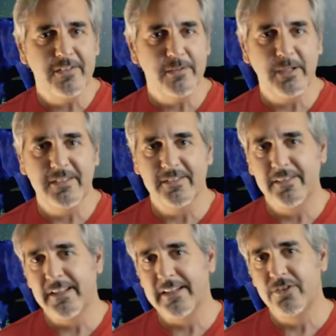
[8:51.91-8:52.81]

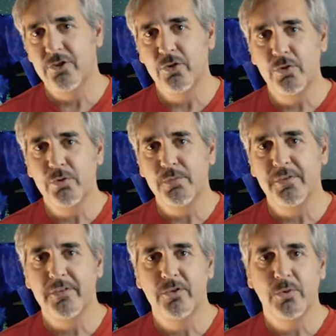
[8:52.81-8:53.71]
devices like
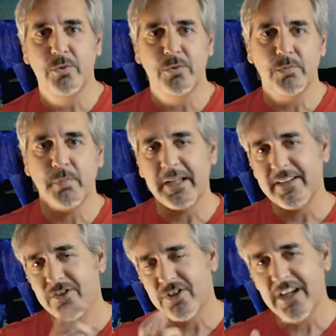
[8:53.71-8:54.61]
tubes to
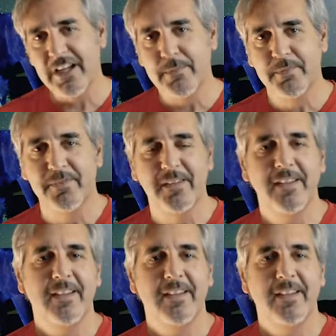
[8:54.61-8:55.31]
paint shapes